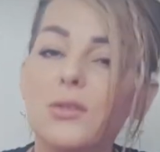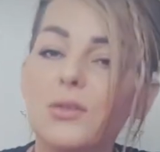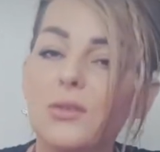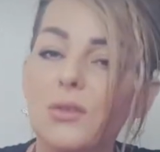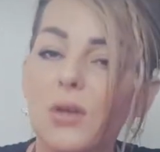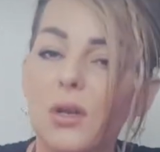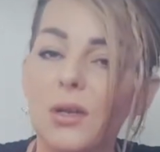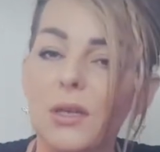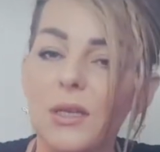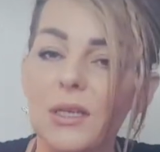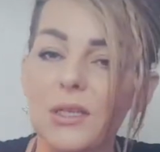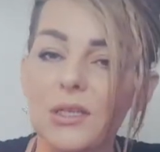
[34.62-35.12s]

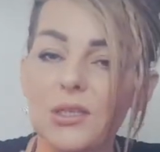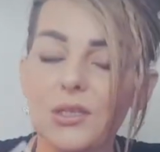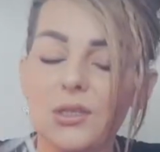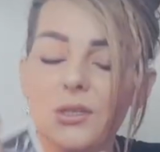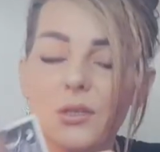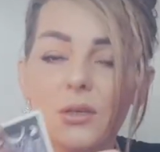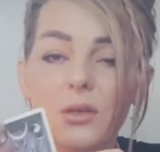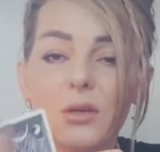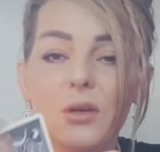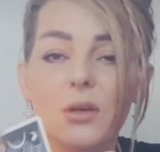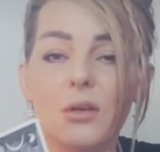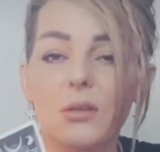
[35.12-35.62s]
knowledge,
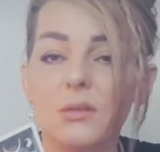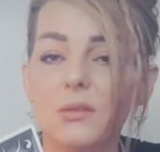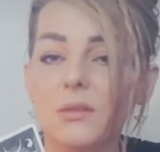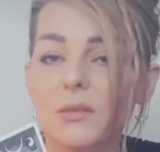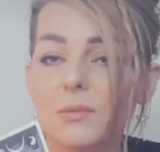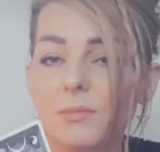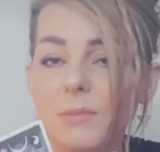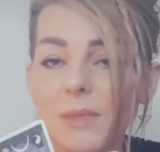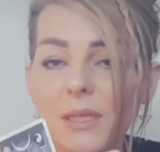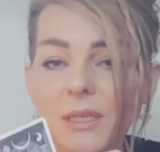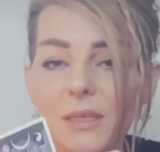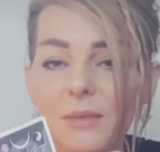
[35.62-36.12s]
occult
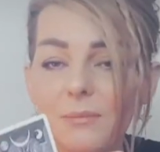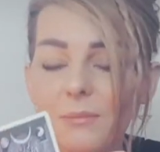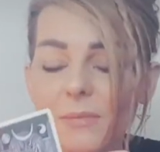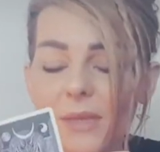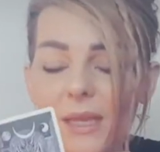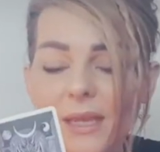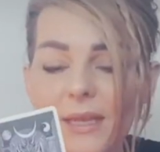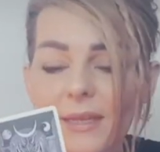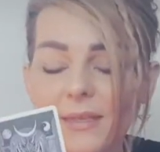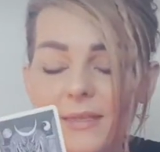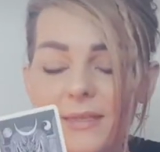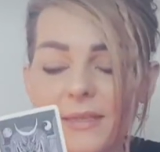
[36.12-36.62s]
milim
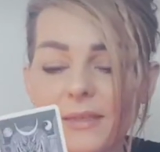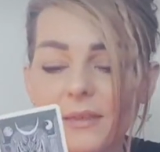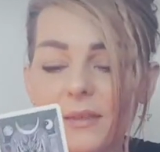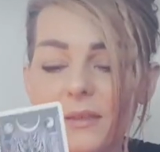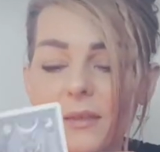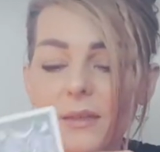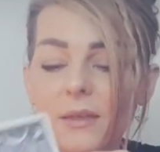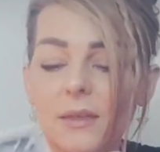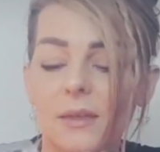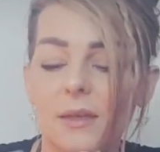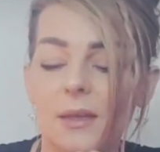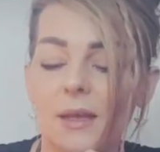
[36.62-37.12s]

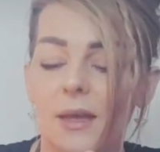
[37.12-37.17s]
hidden,